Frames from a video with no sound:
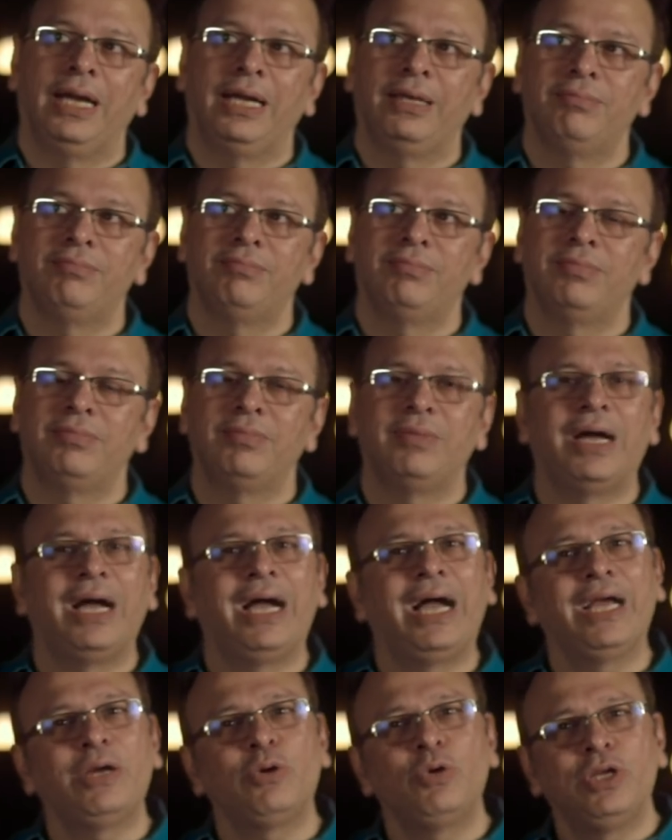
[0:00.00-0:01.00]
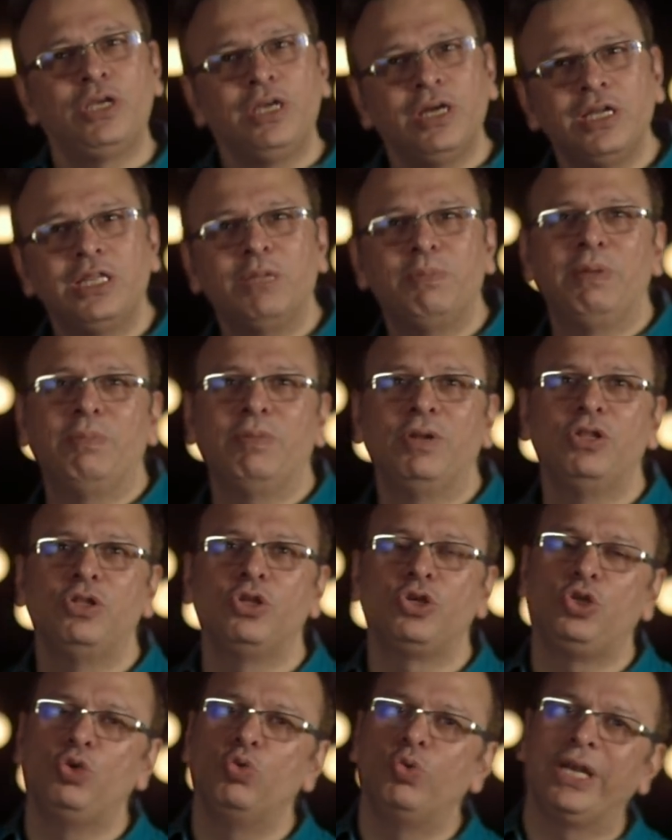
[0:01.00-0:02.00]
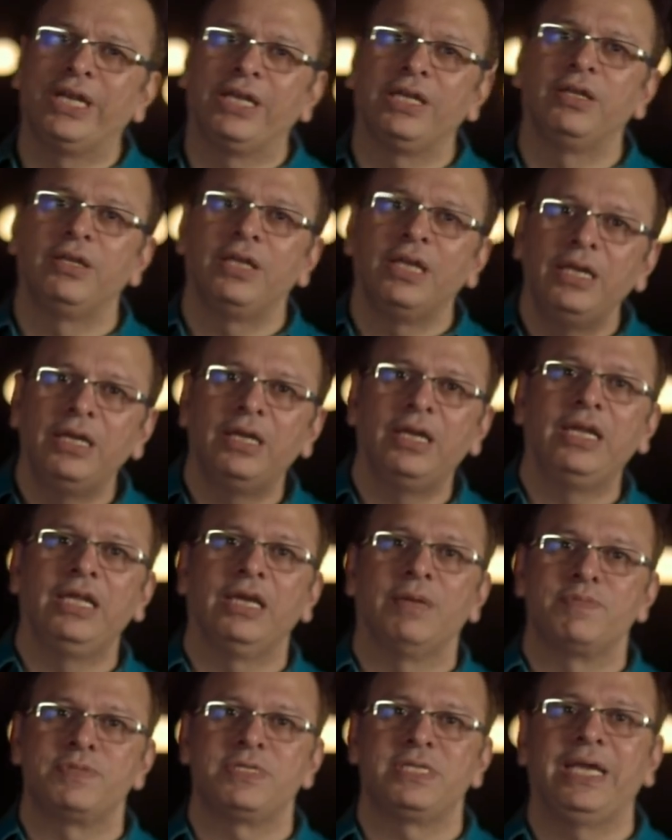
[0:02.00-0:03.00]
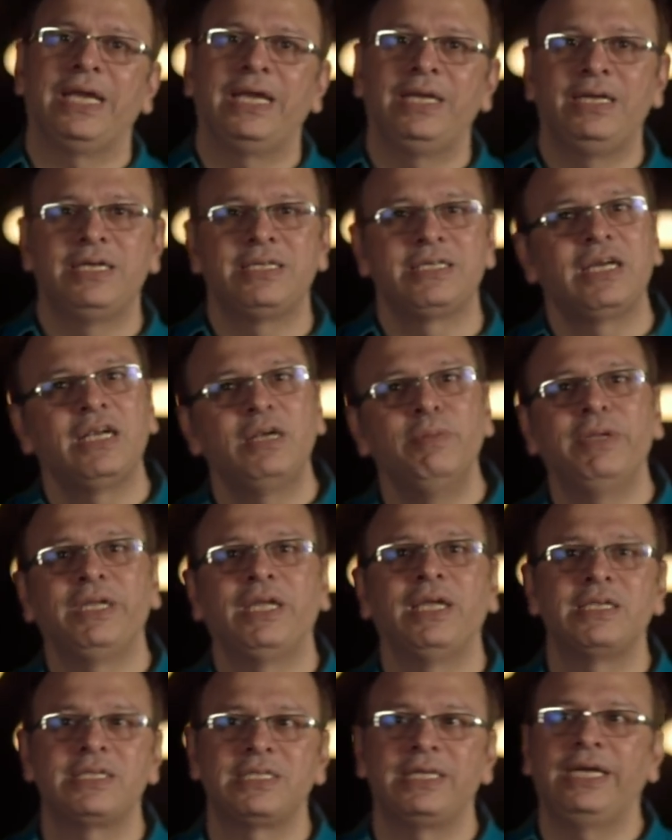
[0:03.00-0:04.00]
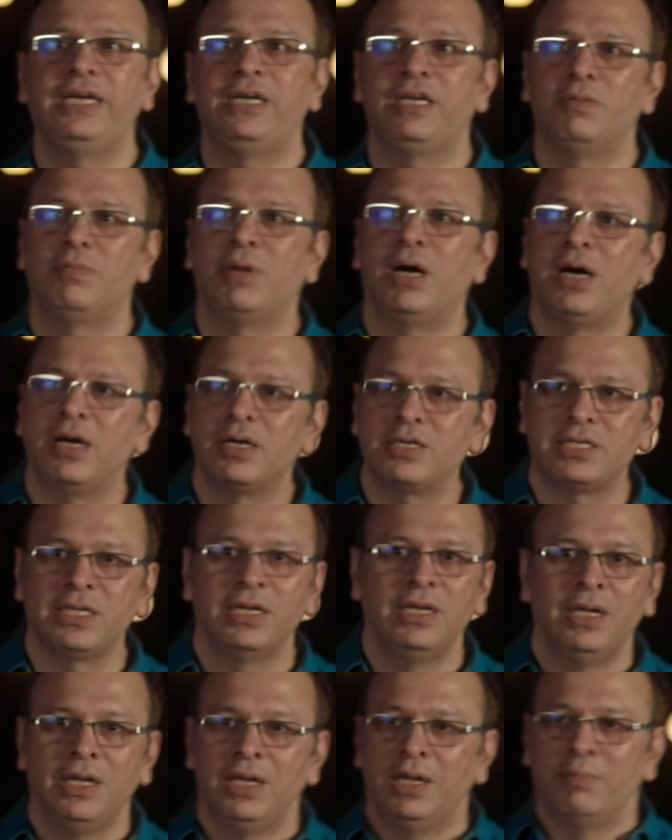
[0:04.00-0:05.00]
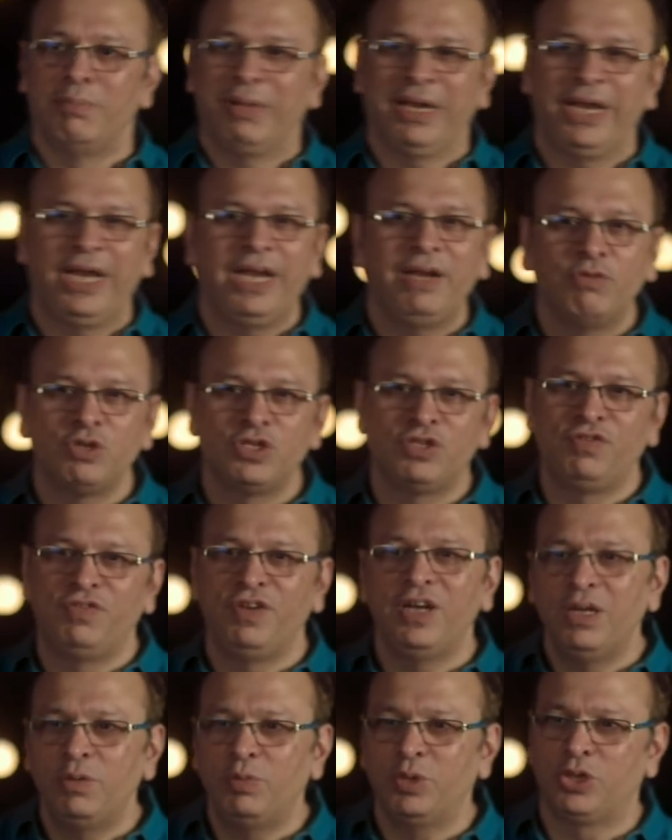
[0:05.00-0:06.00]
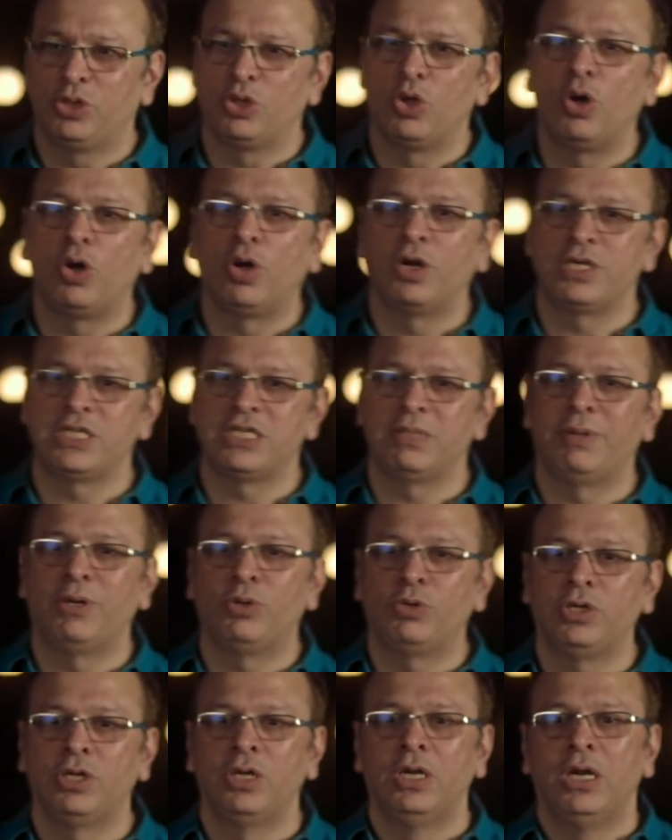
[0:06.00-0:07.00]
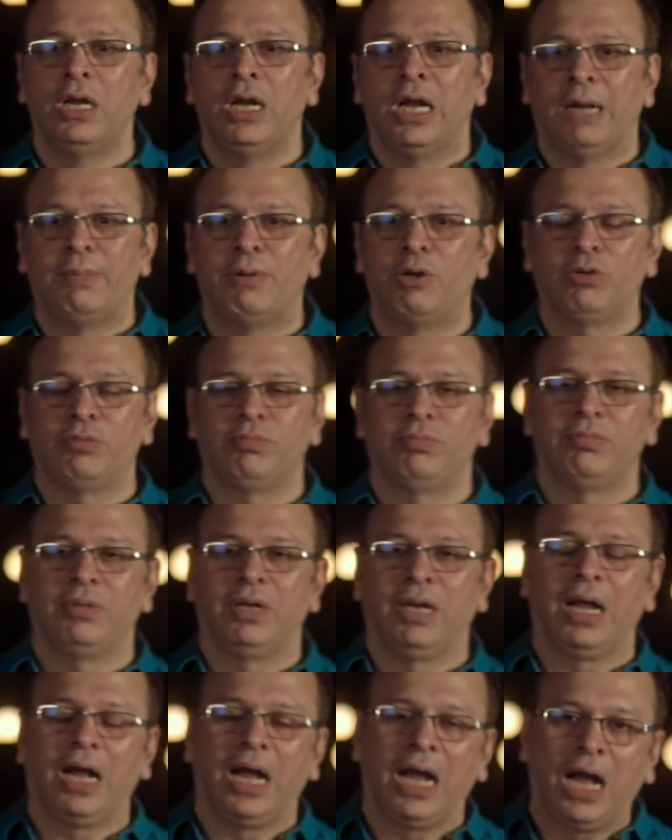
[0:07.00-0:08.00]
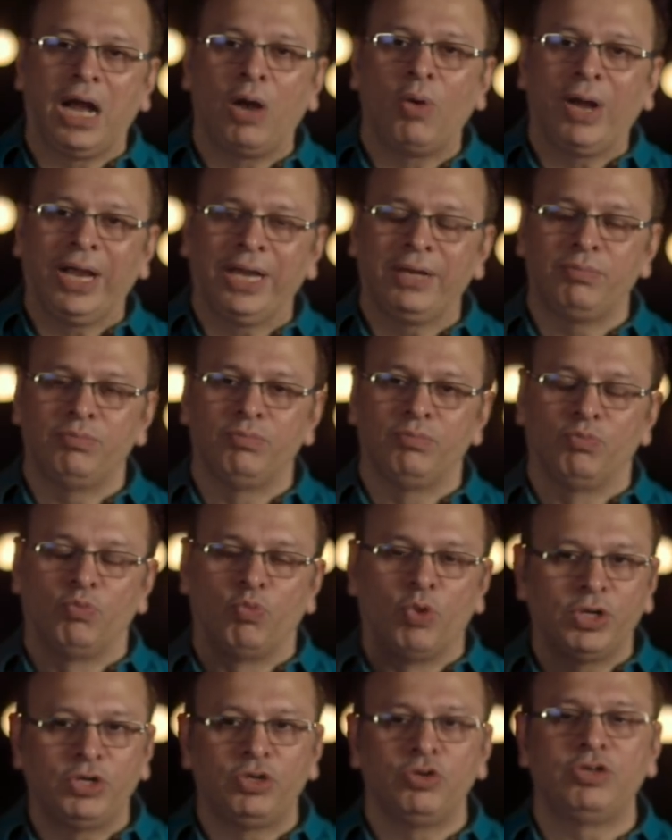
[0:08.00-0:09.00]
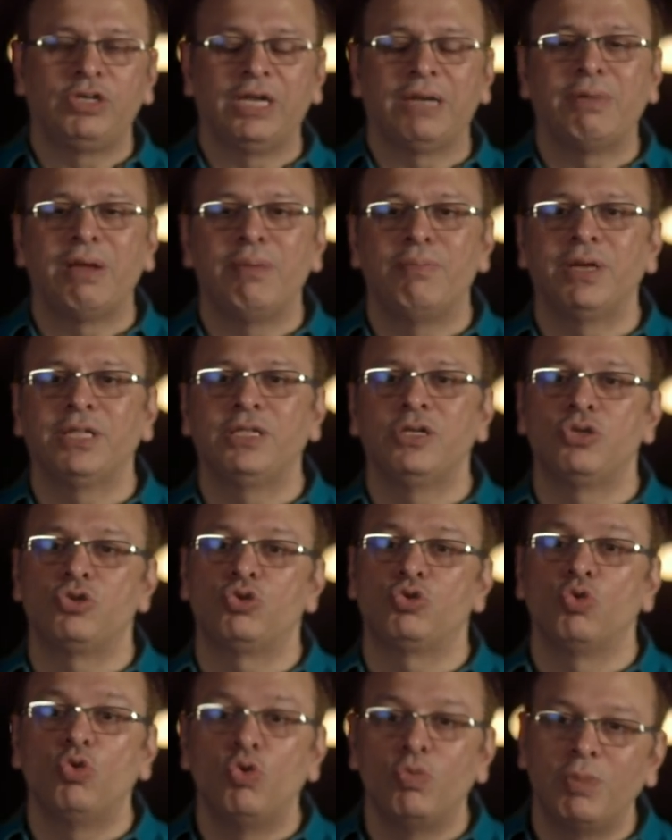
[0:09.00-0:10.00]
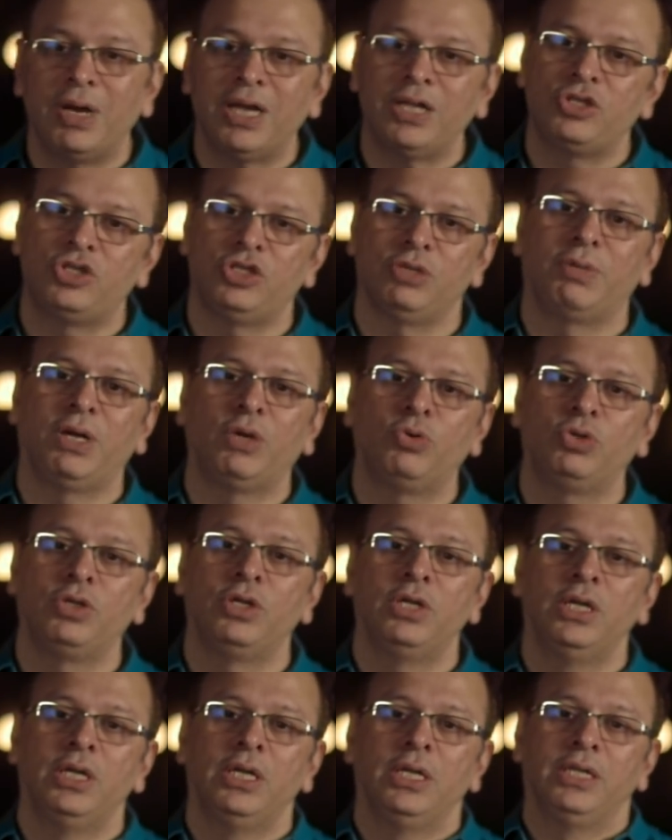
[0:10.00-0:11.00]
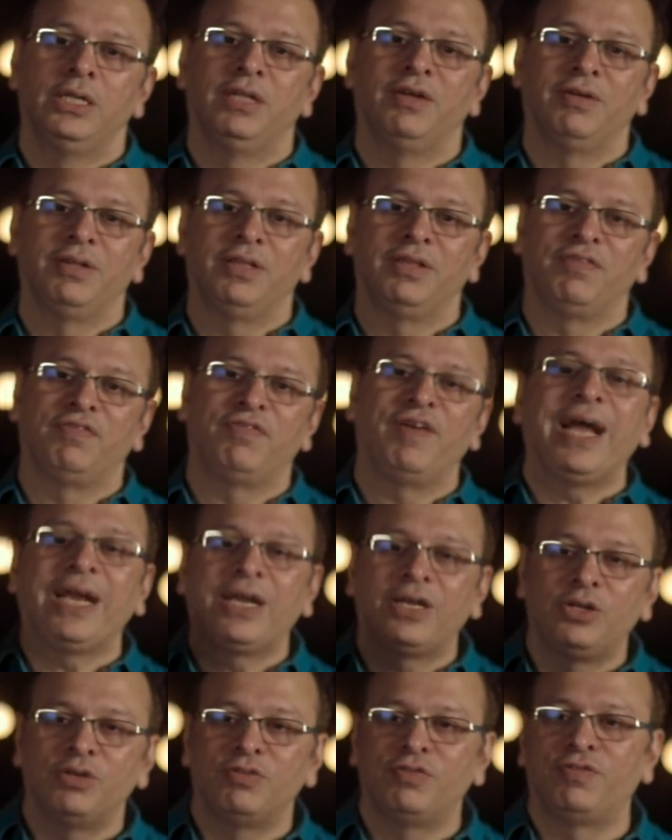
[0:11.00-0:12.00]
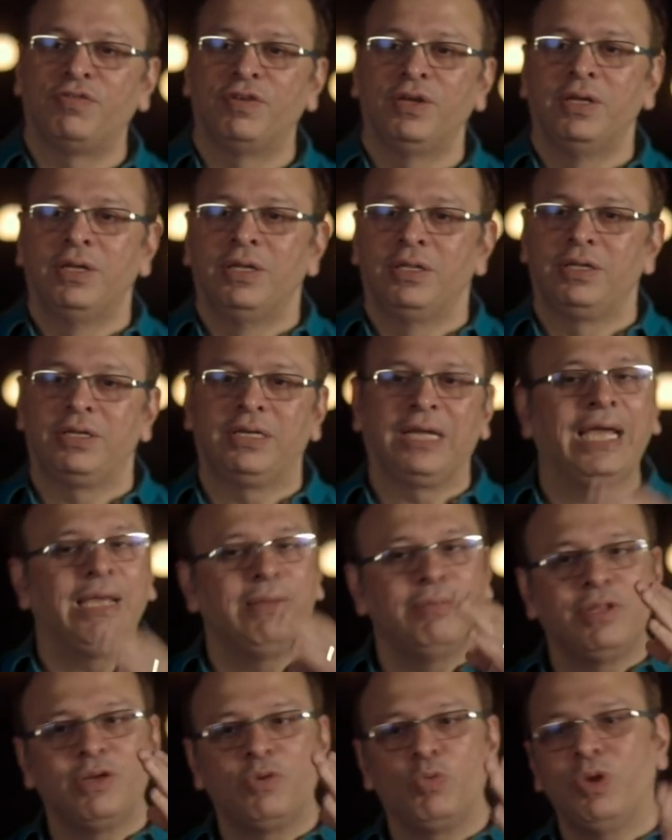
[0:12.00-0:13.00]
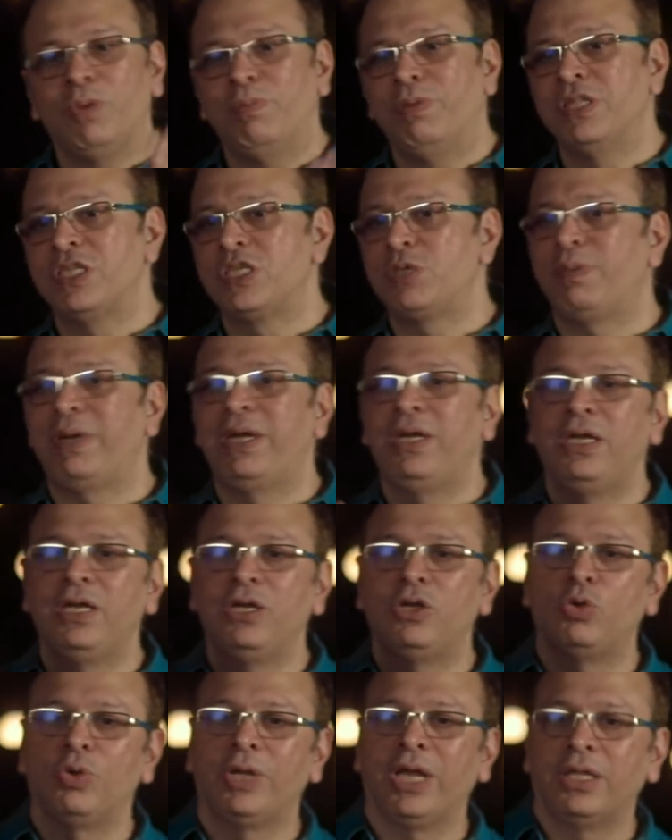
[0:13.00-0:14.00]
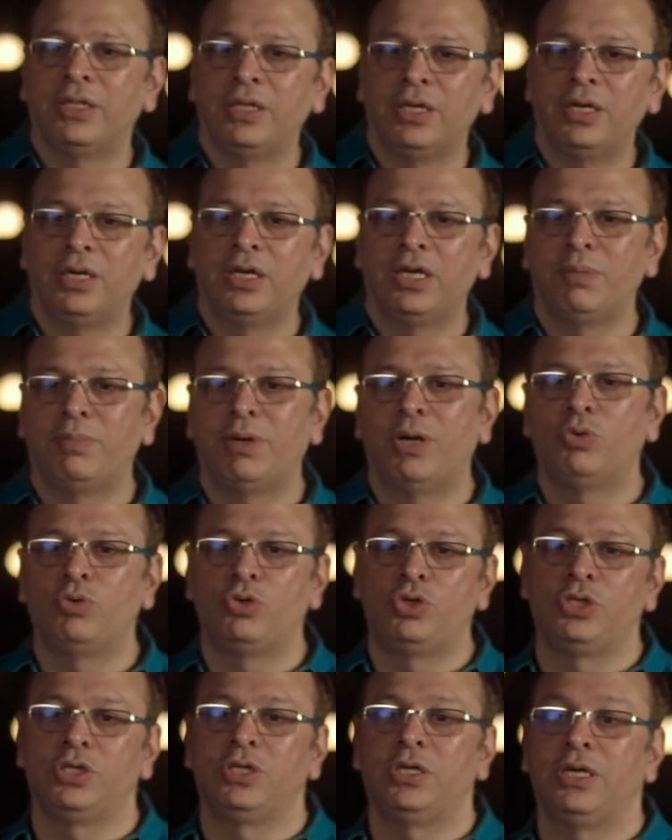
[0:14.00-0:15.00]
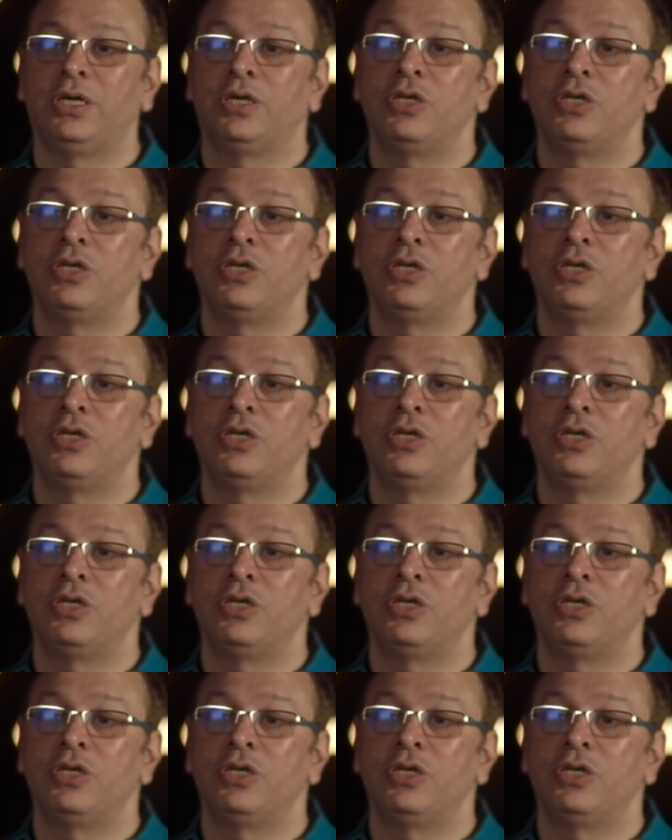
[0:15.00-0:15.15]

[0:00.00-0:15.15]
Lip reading: And I could hear the people in the queue getting really, really upset. It started making snide remarks. My head was filled with thoughts about how I had wanted to tell my mother so much about the fact of the time that we'd been spending together, about